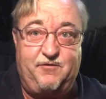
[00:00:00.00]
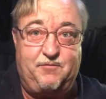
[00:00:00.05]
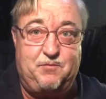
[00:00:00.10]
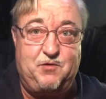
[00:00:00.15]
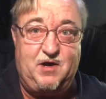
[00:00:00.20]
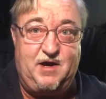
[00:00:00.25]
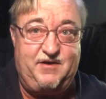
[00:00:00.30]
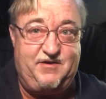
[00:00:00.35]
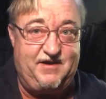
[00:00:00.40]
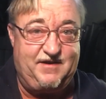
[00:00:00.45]

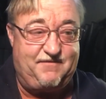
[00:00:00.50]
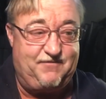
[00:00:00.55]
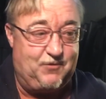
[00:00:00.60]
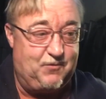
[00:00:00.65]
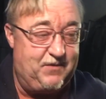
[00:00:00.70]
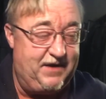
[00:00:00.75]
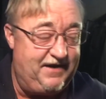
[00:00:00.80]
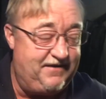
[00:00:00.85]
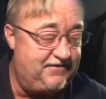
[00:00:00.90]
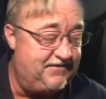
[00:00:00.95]
project for
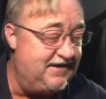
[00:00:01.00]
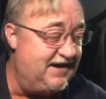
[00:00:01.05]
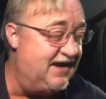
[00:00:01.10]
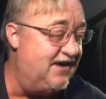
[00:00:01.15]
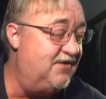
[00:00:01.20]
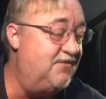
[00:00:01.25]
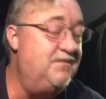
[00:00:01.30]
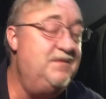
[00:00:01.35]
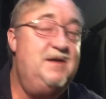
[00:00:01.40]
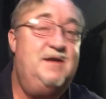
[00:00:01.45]
weeks
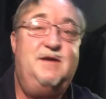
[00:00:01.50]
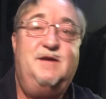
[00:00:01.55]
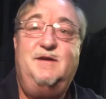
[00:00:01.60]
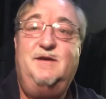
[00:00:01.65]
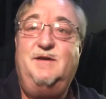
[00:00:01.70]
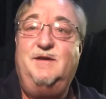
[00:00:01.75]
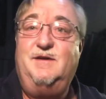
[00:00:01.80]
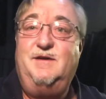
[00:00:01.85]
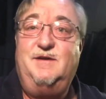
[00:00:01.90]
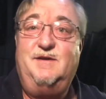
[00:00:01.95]
now.
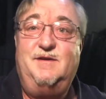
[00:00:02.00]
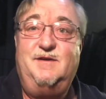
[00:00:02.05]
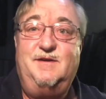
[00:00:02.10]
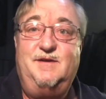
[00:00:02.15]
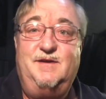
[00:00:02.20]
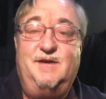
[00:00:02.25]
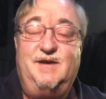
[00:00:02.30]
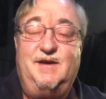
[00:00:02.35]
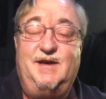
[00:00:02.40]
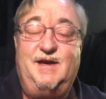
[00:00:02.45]

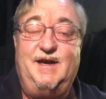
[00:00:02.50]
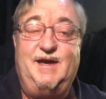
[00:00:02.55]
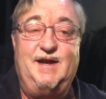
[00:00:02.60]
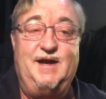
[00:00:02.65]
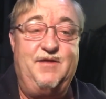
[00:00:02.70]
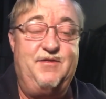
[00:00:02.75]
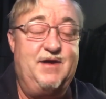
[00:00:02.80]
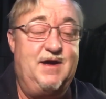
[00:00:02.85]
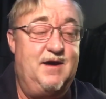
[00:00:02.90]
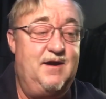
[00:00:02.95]
And I
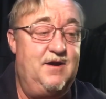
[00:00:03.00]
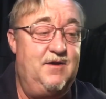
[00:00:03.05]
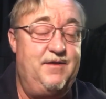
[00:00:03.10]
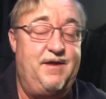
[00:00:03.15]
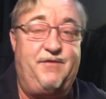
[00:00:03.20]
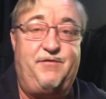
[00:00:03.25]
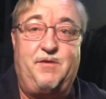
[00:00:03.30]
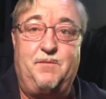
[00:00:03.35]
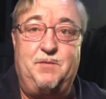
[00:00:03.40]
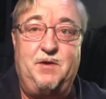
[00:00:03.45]
thought, oh,
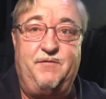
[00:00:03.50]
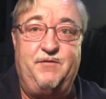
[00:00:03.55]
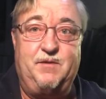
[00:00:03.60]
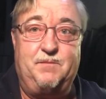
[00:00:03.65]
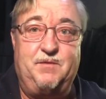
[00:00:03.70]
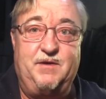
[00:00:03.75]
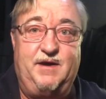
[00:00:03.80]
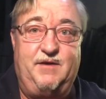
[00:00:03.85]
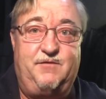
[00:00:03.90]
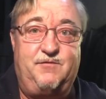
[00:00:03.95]
that's the perfect
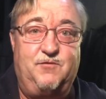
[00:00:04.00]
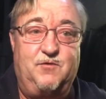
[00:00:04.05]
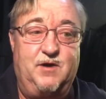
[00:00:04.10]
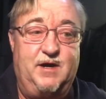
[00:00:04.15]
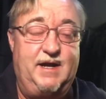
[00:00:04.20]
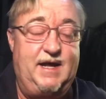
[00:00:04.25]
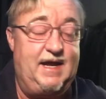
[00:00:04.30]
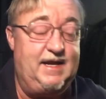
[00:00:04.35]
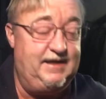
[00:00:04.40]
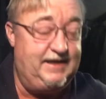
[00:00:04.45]
place for it.
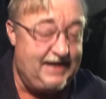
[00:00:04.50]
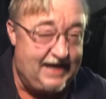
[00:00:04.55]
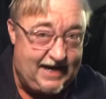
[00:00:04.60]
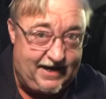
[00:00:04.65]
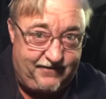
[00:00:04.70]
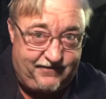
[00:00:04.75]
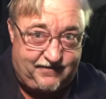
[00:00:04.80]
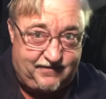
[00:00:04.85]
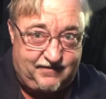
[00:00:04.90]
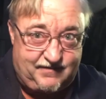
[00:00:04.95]
And
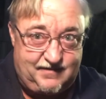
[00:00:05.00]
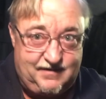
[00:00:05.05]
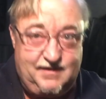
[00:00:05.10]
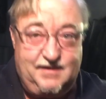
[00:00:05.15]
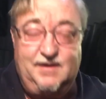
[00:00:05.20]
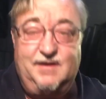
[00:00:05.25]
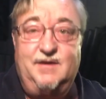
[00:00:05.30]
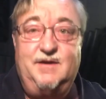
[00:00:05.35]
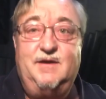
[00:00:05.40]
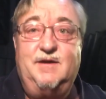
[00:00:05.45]
yes,
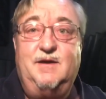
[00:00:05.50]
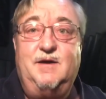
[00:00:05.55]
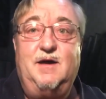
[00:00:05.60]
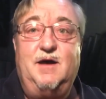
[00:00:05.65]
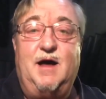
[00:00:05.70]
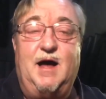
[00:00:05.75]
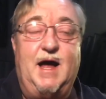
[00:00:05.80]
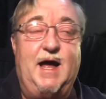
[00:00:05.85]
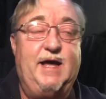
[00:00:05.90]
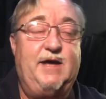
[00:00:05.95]

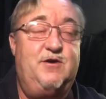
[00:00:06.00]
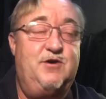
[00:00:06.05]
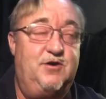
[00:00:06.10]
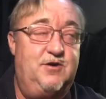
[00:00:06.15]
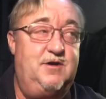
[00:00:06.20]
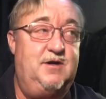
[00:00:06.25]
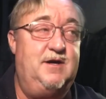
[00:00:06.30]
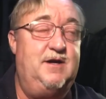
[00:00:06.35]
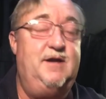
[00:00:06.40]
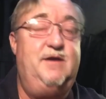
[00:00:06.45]
I
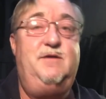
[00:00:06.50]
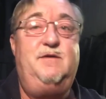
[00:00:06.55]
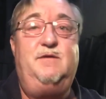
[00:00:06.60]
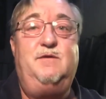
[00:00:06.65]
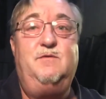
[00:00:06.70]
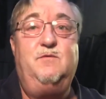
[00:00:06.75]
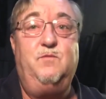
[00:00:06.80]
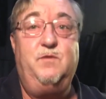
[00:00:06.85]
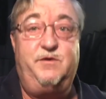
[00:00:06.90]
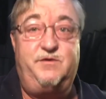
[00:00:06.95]
could
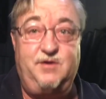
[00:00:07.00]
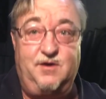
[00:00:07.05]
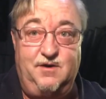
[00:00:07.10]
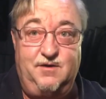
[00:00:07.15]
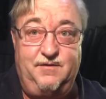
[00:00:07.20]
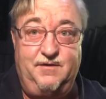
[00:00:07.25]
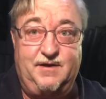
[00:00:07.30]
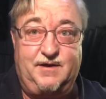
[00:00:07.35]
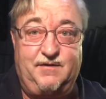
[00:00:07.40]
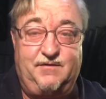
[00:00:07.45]
return
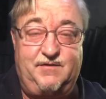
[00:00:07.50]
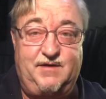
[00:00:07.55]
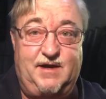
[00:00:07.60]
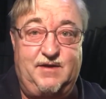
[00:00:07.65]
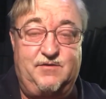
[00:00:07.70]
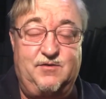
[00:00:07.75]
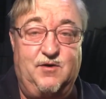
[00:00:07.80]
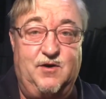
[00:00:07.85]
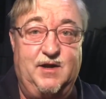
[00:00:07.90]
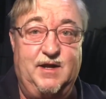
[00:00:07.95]
the cassette
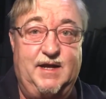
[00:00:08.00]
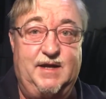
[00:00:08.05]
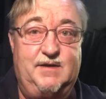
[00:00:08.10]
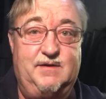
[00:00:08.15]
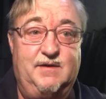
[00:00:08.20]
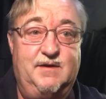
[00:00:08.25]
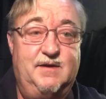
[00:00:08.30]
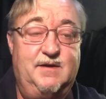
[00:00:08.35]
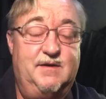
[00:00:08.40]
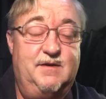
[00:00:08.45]
toilet
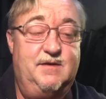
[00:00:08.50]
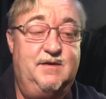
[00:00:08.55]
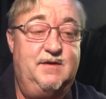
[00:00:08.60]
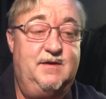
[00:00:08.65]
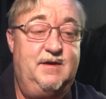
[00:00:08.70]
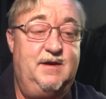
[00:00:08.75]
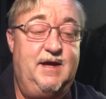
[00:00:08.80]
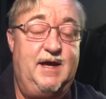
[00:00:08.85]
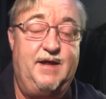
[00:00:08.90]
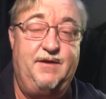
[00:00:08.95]

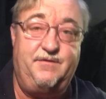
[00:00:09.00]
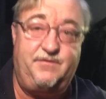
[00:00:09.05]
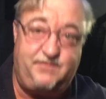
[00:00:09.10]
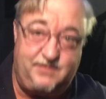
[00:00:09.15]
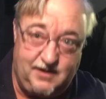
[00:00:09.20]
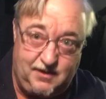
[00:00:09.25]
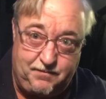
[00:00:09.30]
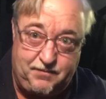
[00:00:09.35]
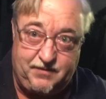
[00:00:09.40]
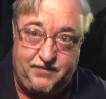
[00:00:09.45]
and
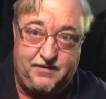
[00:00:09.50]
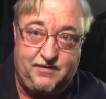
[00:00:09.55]
still put the